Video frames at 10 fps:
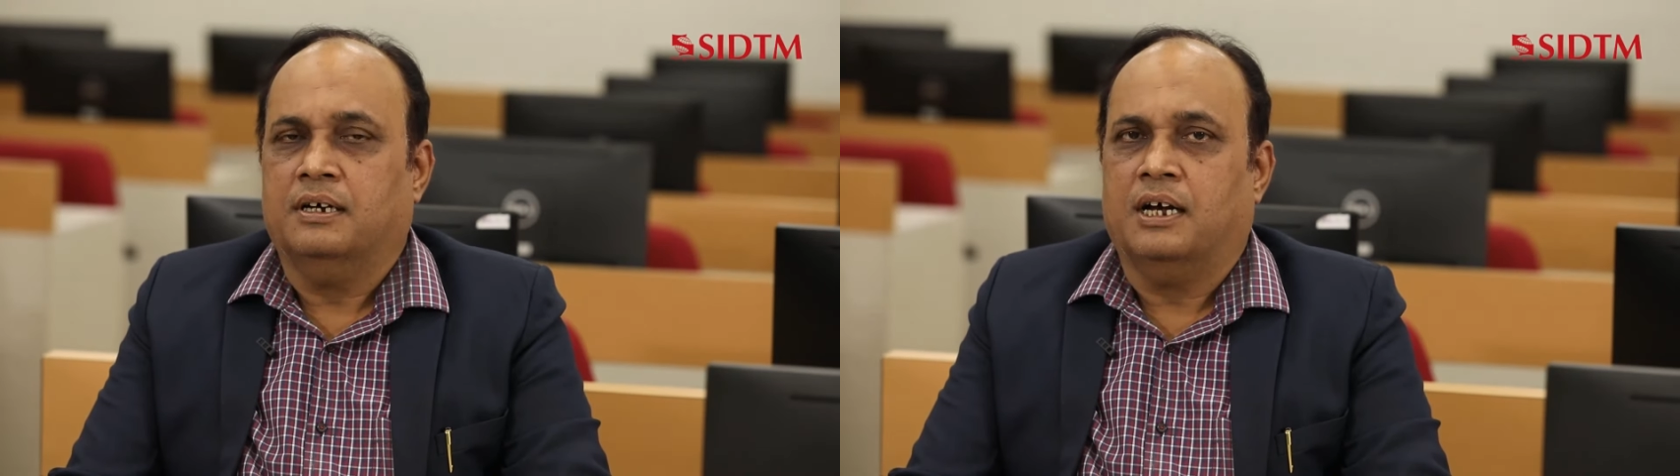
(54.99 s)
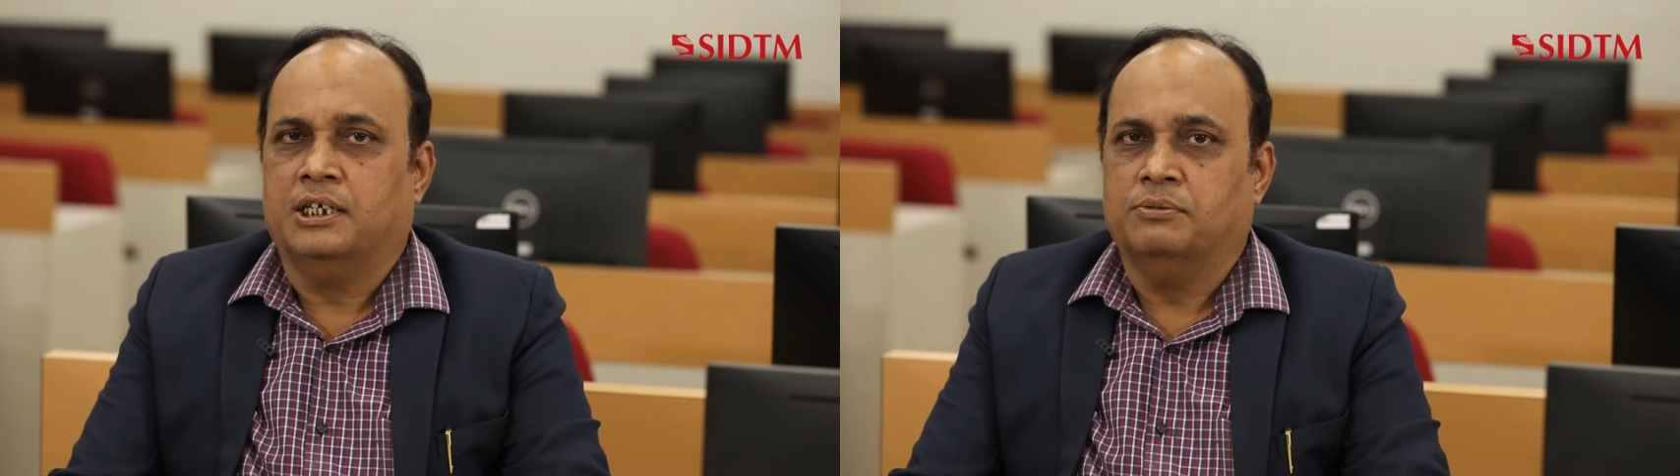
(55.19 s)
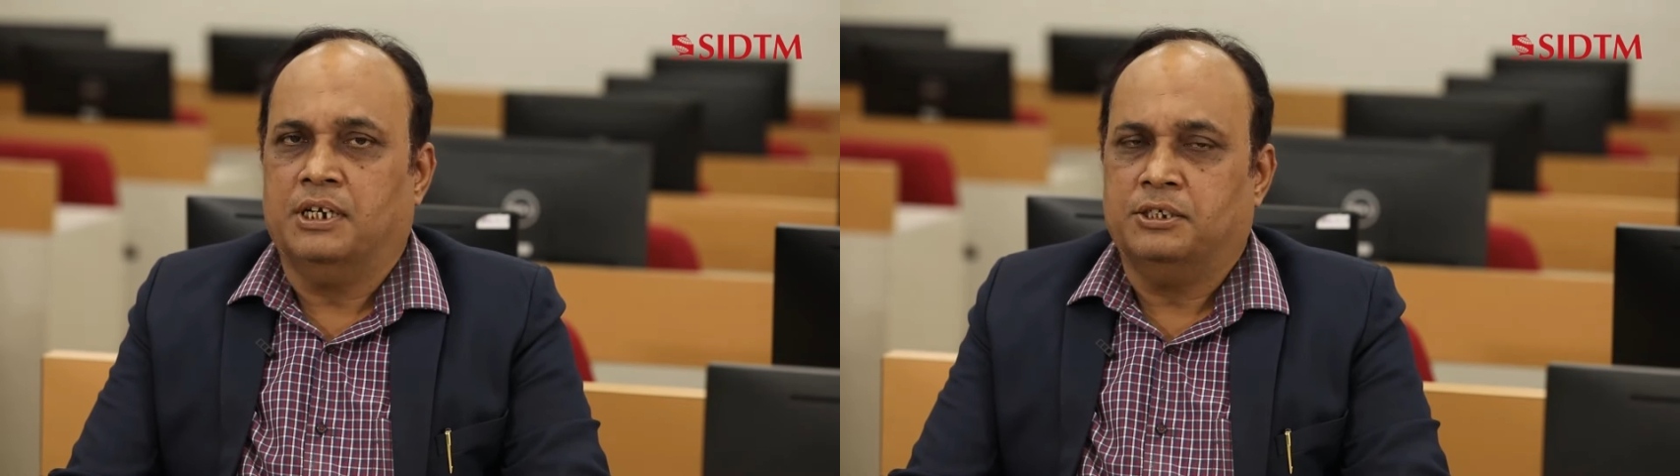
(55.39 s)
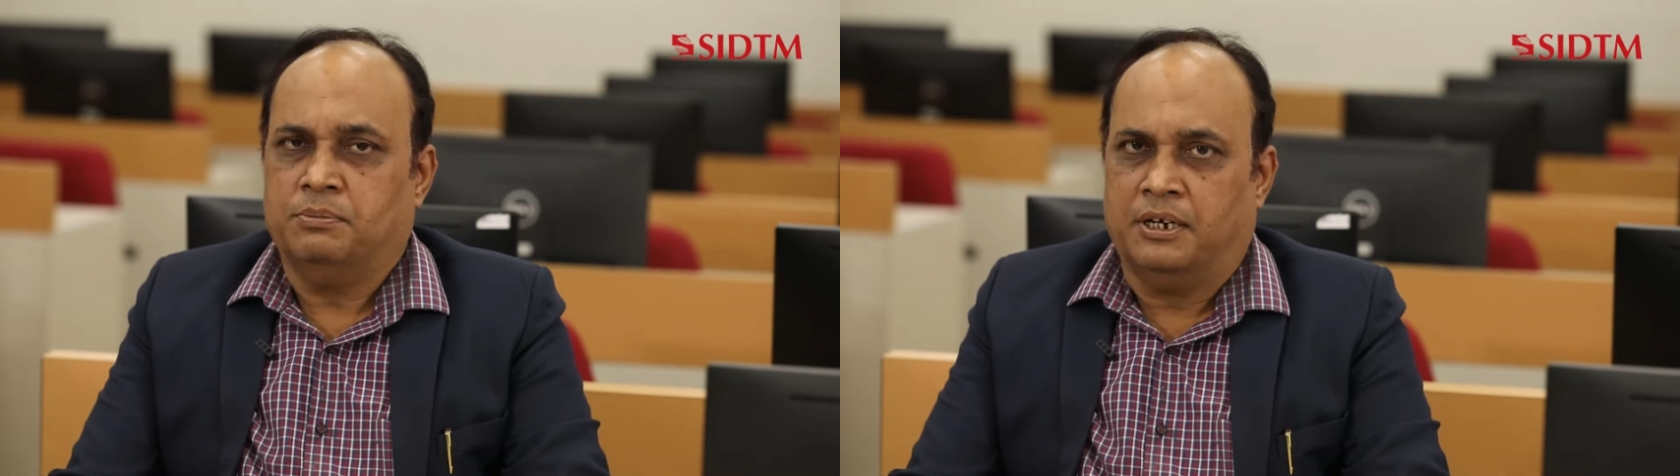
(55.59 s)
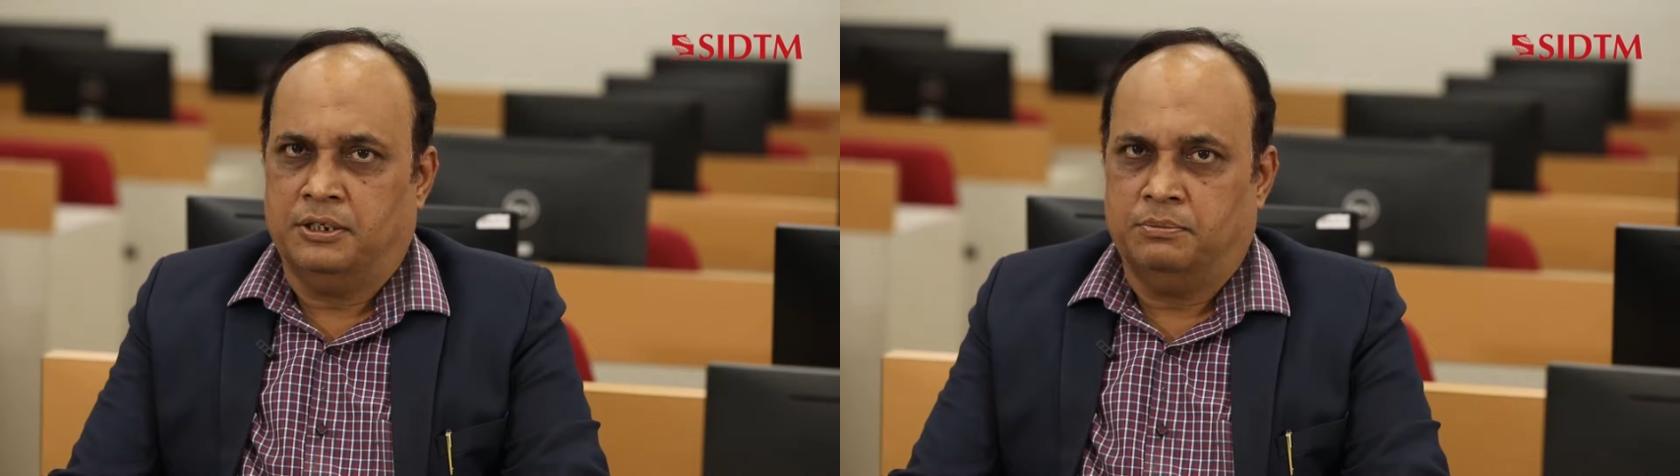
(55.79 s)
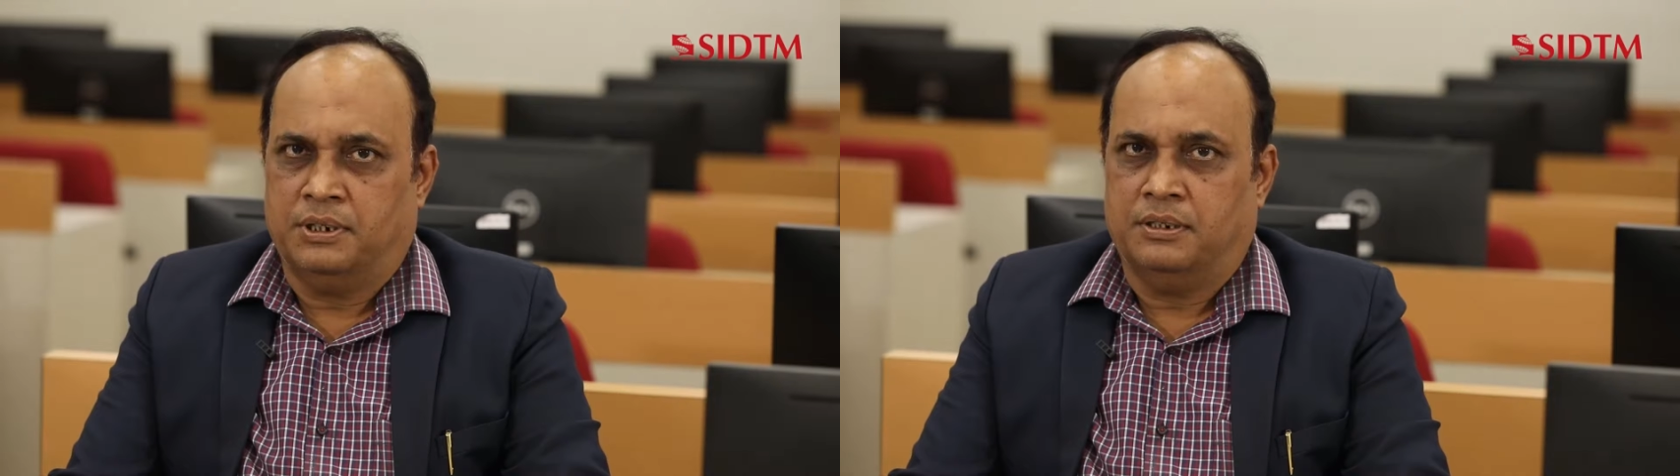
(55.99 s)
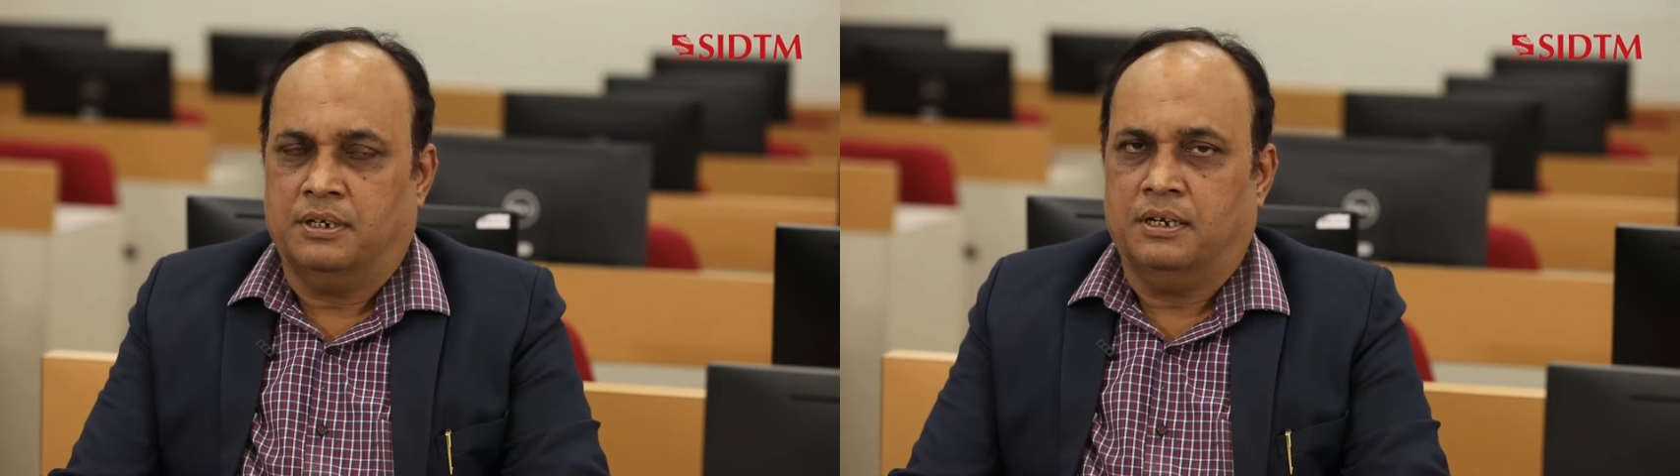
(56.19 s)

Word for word: as well as management.